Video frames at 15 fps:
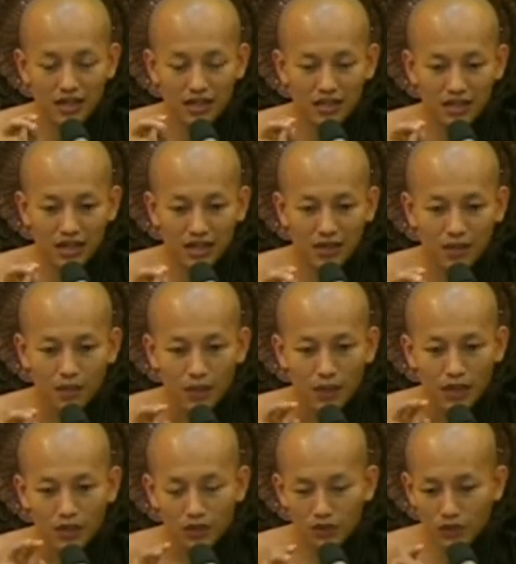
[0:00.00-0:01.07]
ask them,
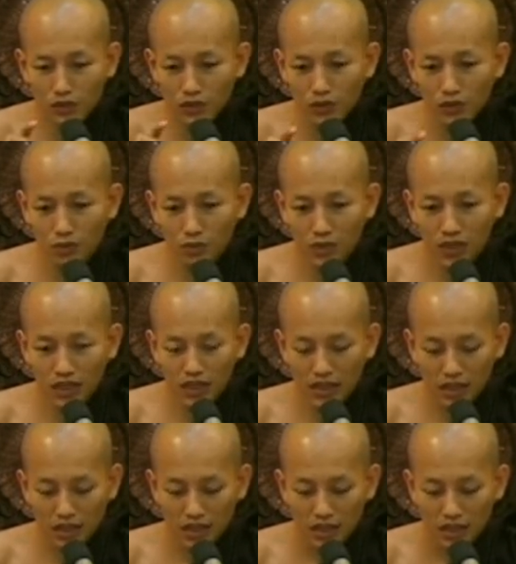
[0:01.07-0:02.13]
you should
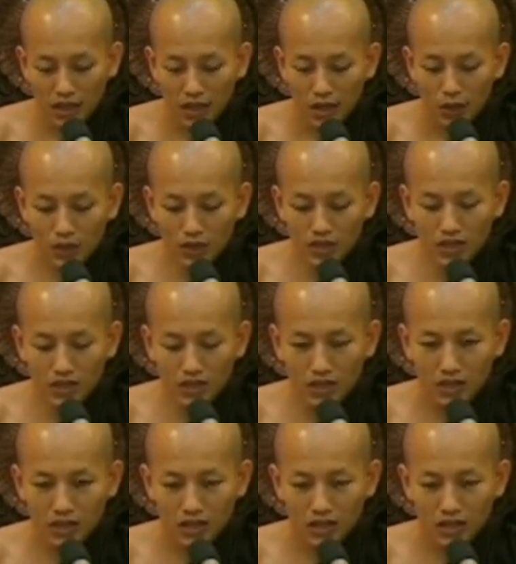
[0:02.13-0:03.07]
compare which